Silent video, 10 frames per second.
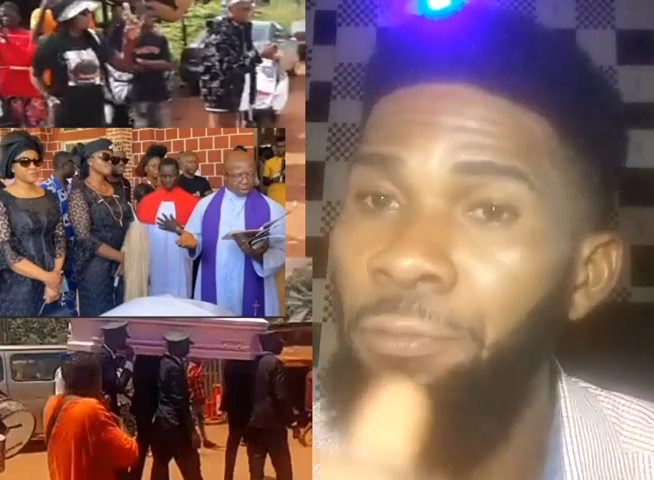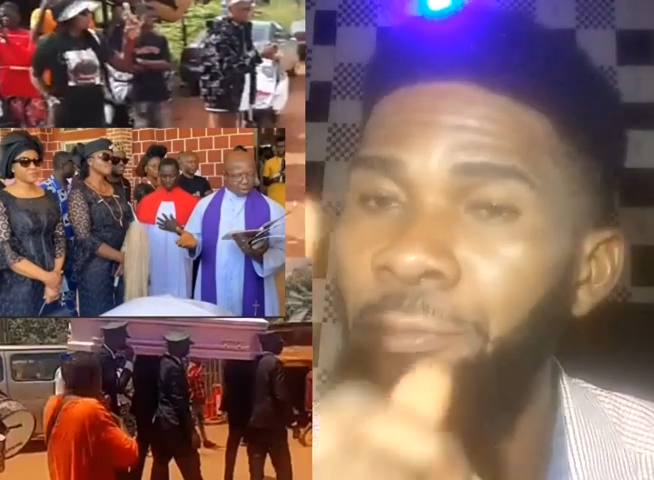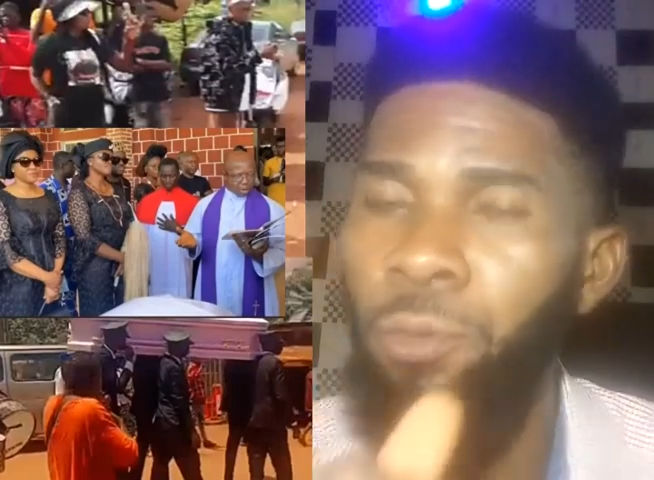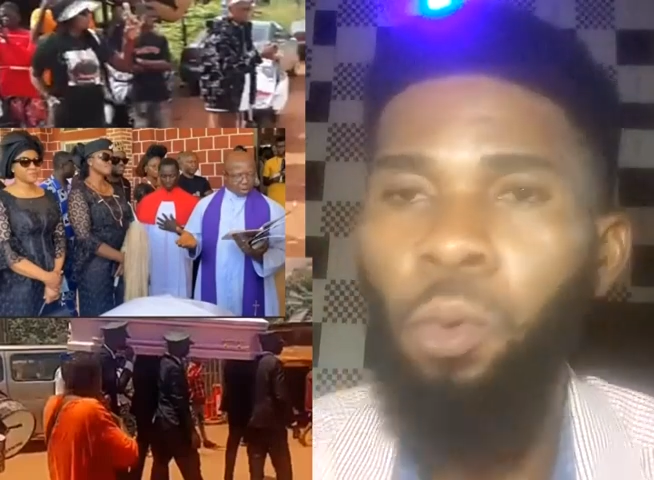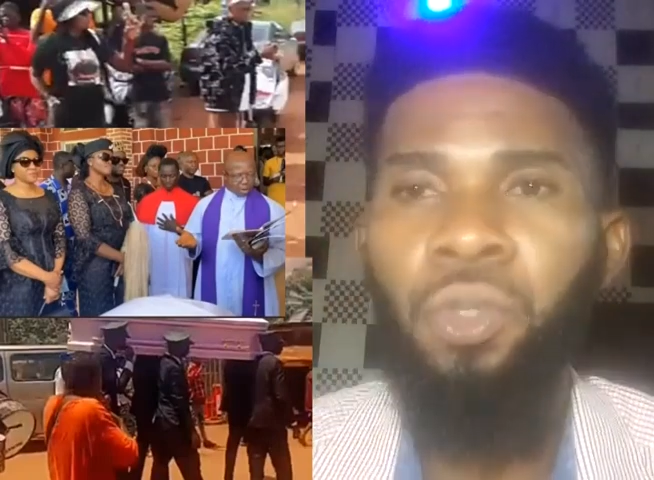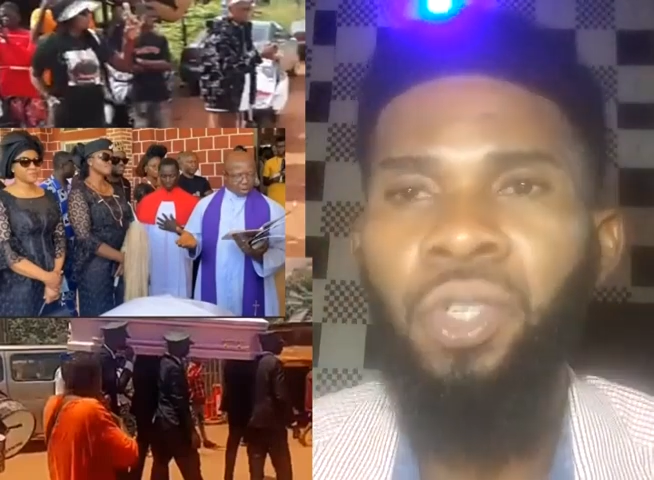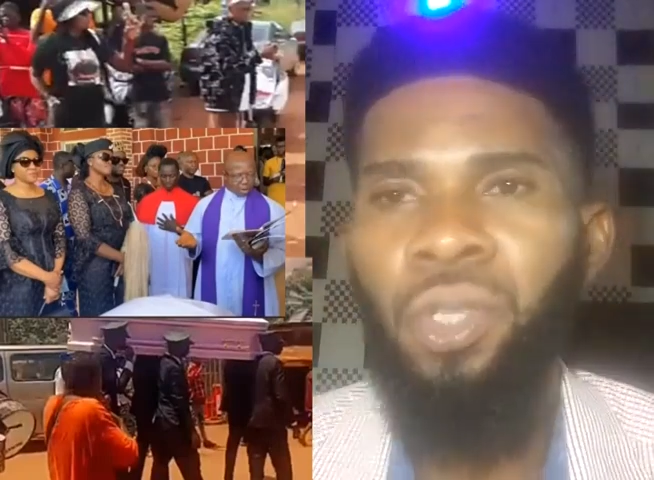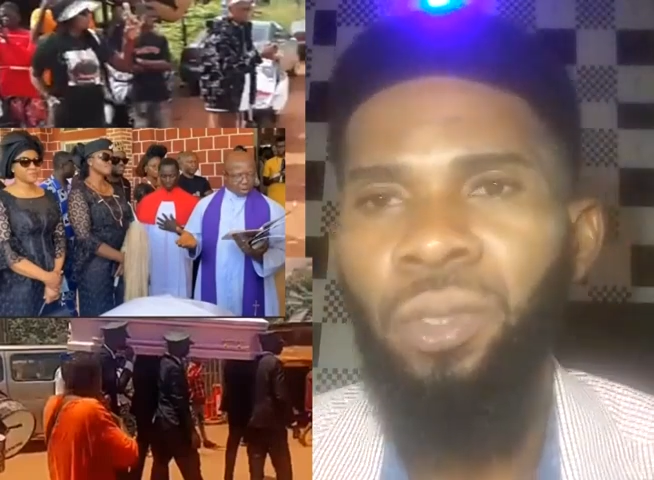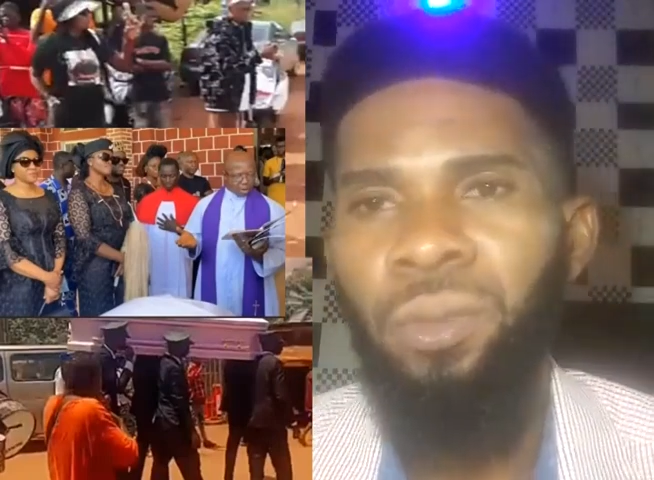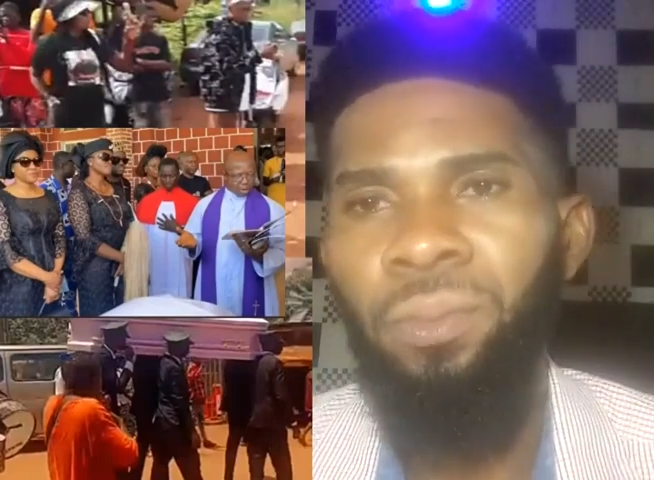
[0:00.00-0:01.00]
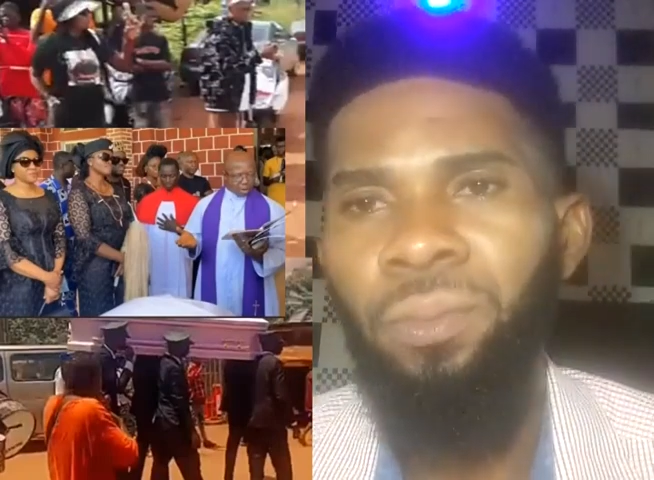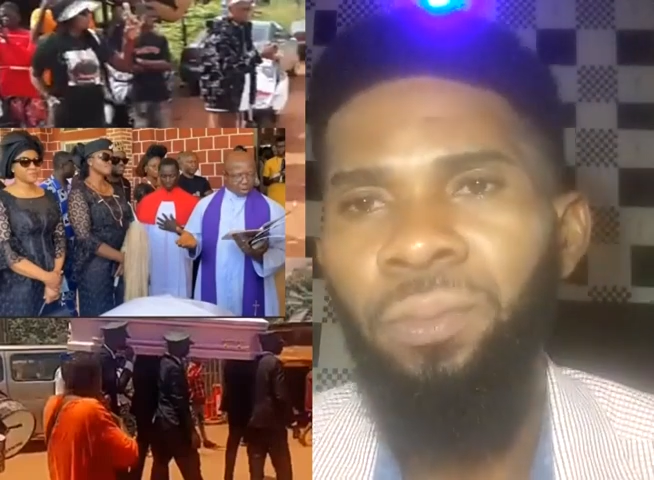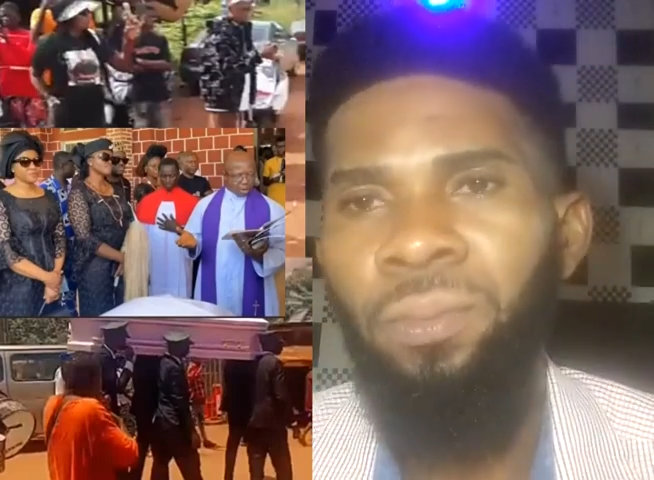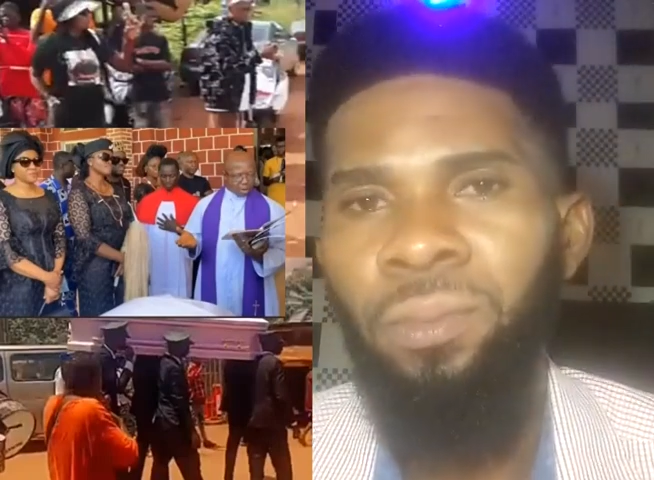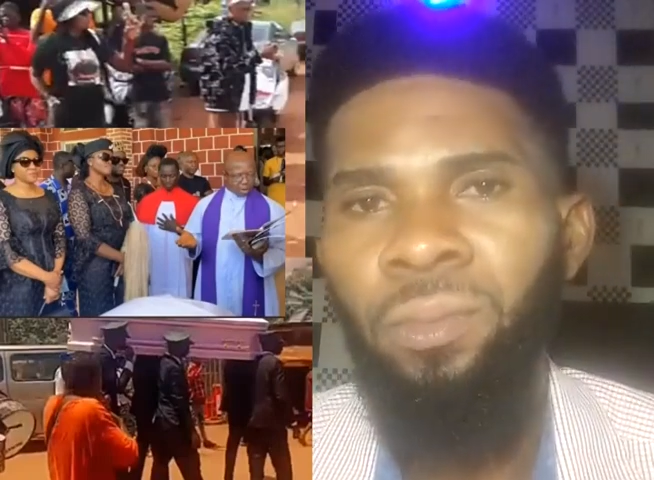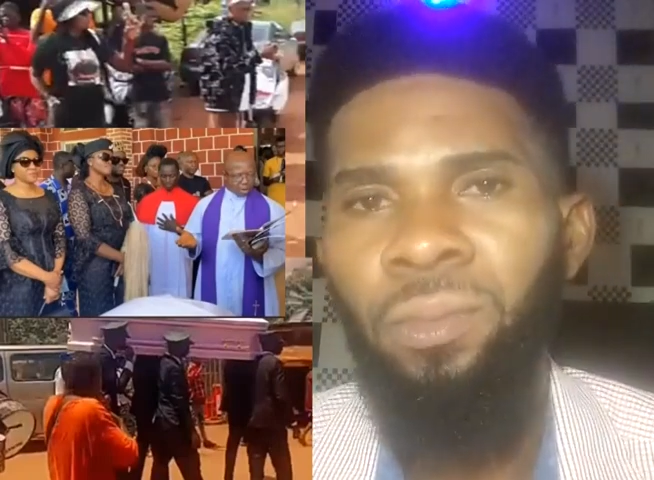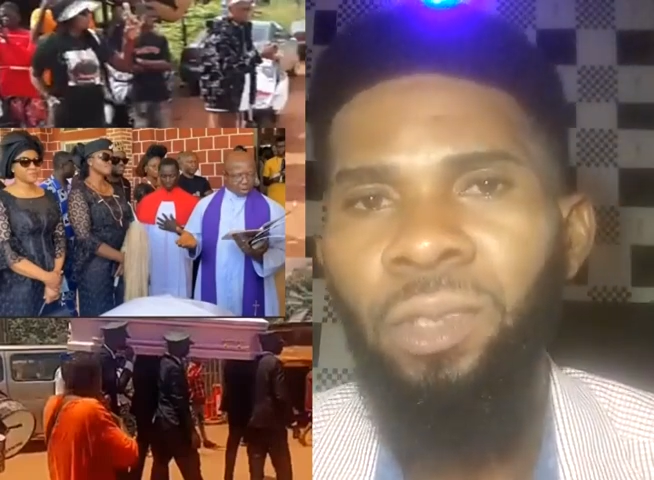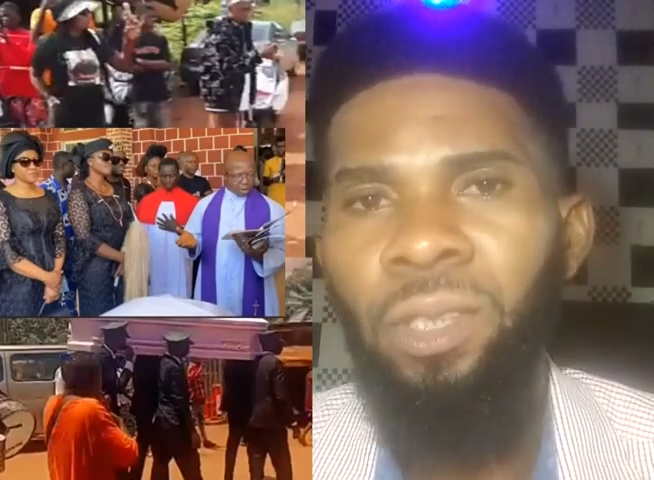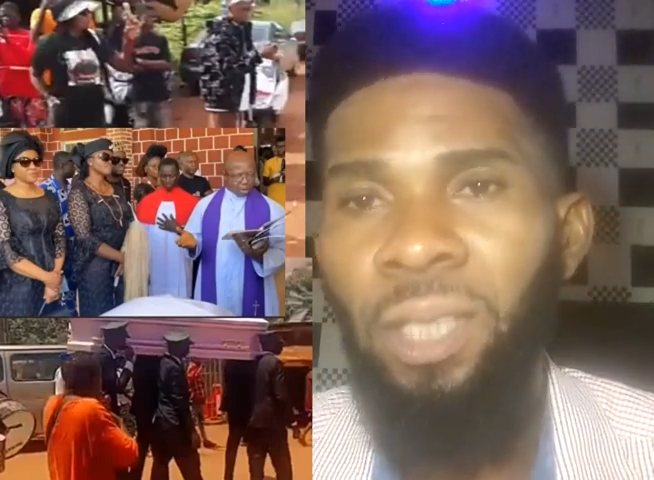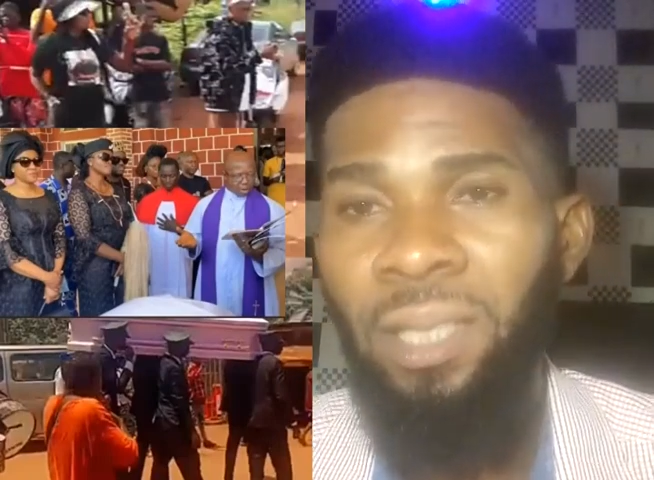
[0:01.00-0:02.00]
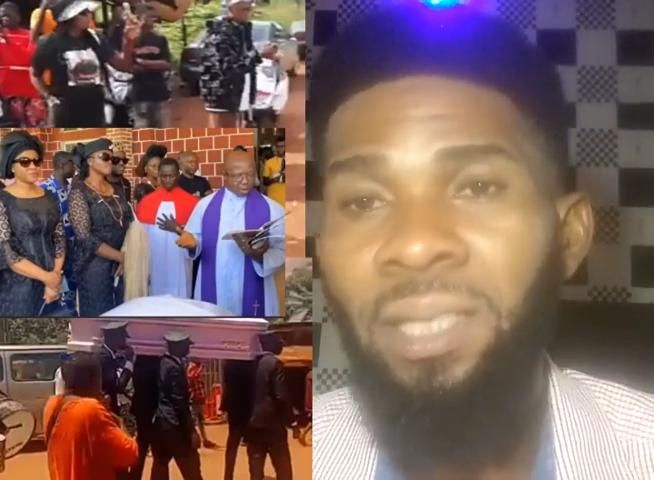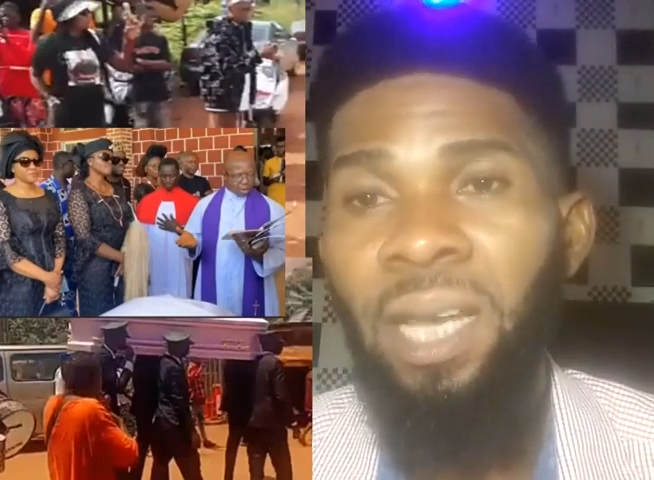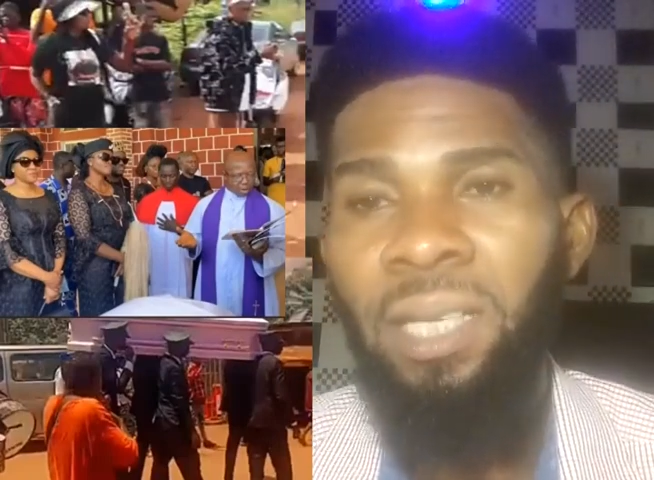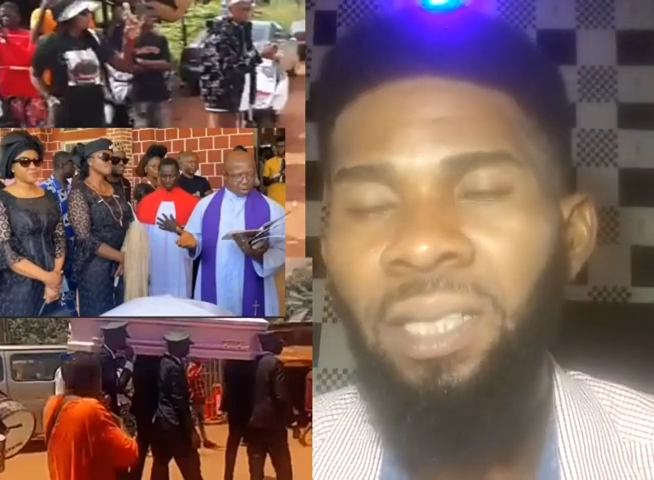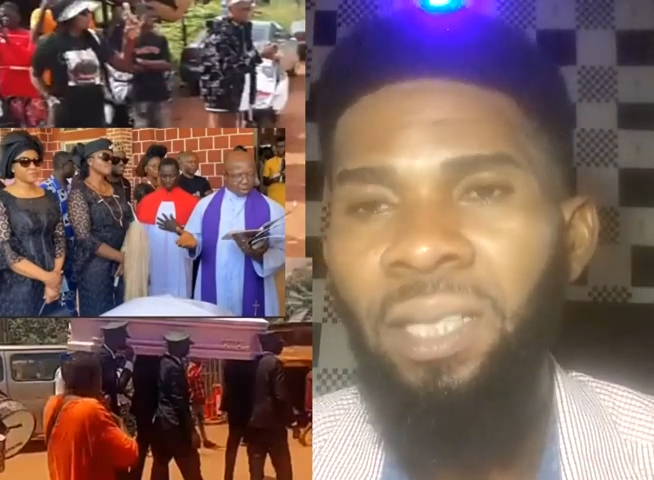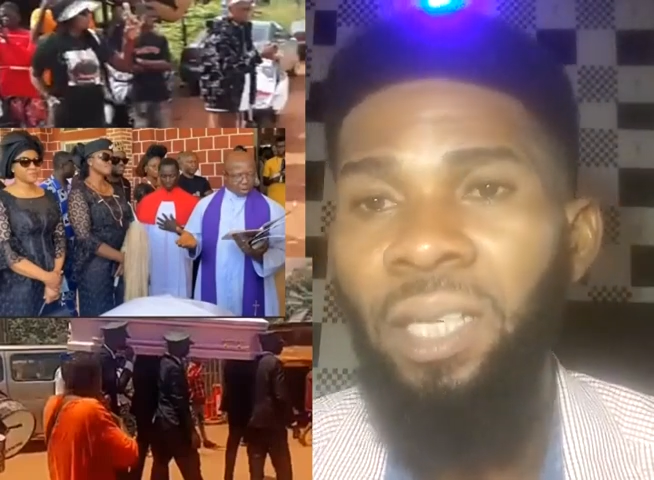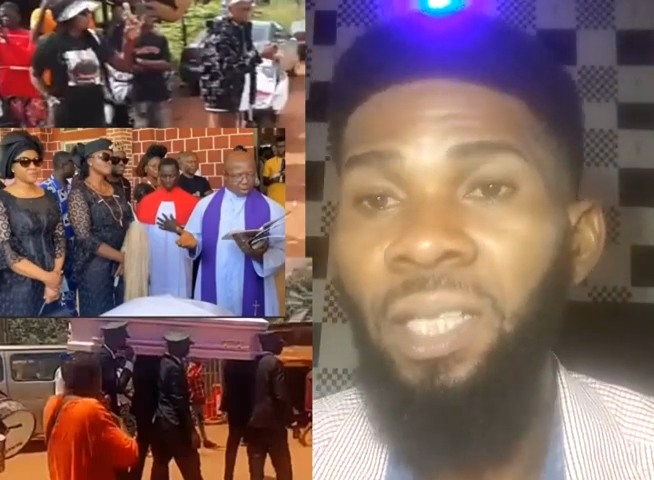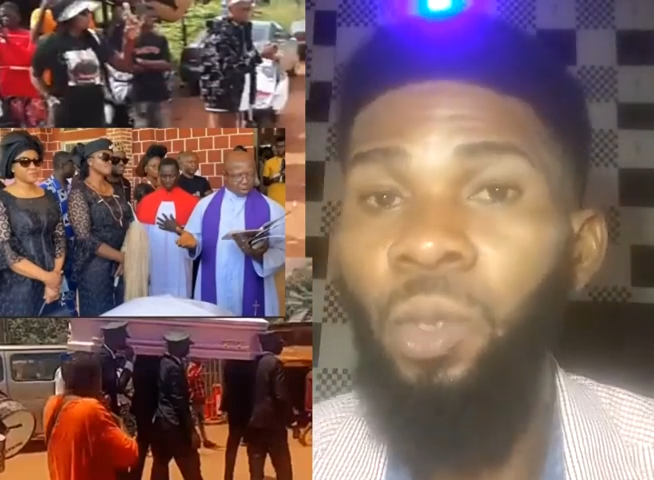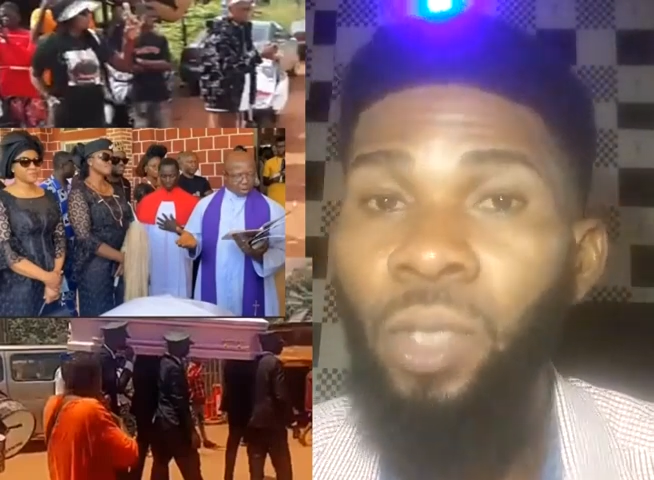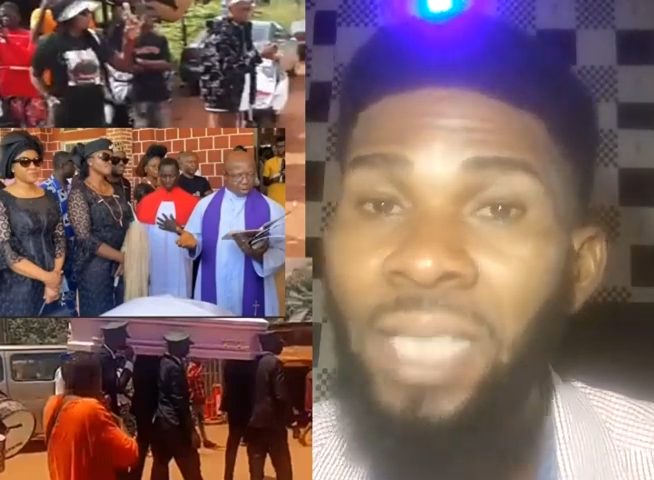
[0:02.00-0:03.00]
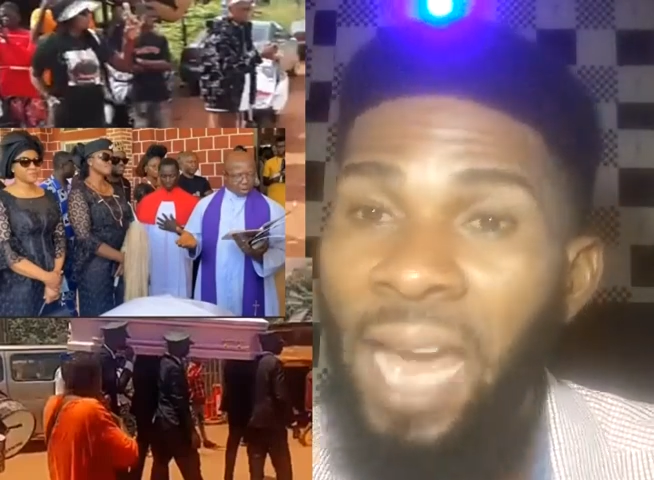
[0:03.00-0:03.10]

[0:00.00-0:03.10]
You understand? Your life first is very